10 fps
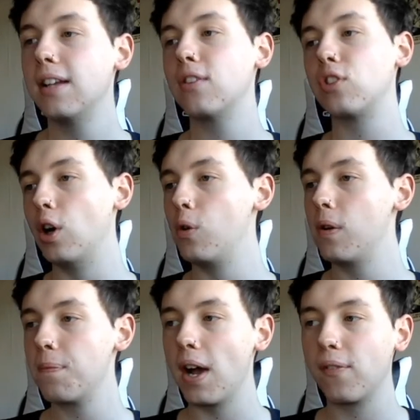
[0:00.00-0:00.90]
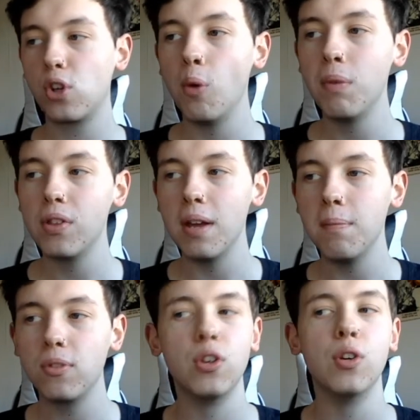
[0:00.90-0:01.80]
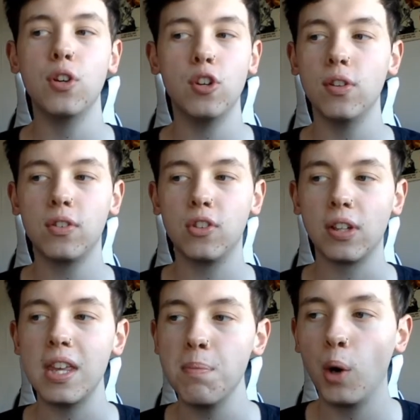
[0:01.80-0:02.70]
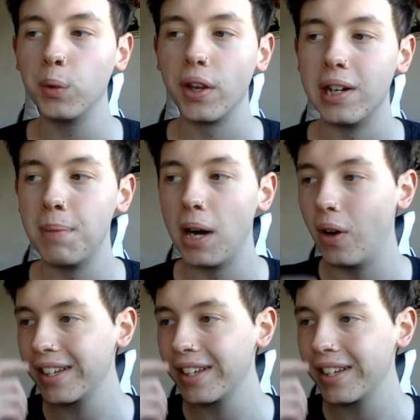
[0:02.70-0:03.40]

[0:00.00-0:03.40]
So I've gone with him to keep hold of that belt.